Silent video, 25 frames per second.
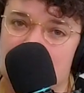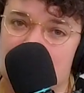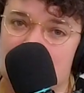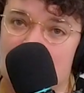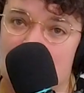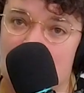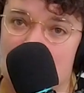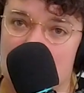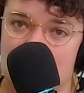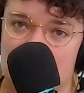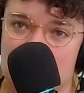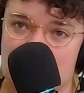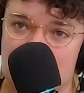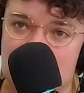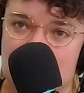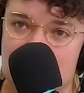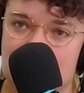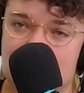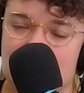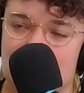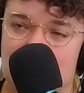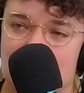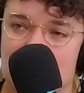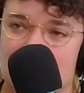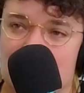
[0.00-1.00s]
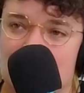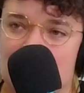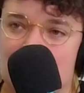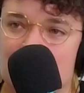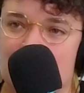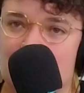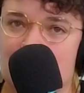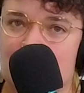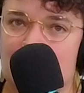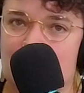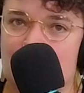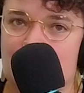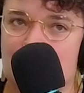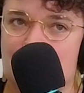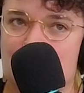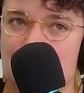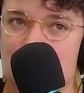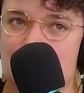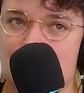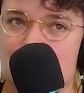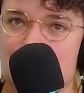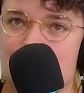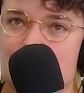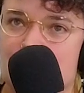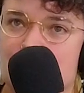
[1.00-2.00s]
HUD, which
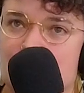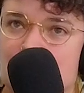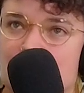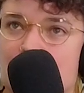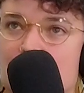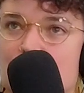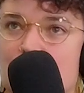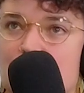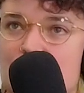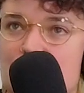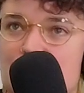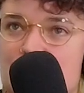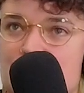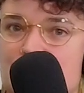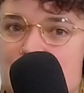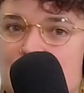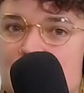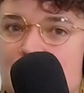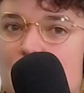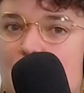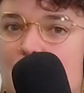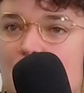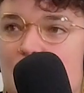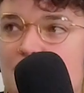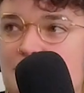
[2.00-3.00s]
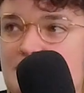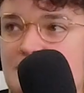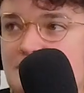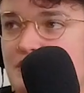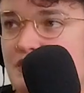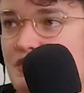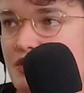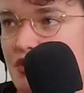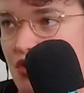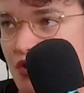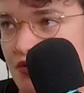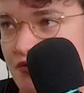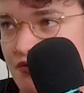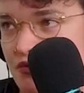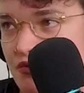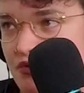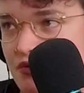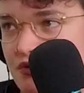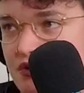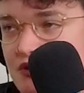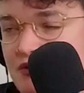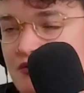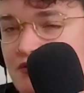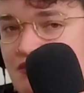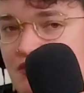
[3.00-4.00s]
was originally part of some of the COVID
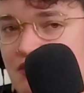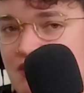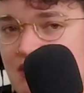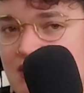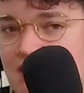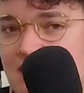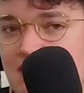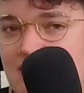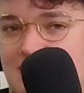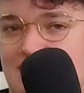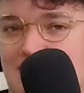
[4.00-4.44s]
relief funding.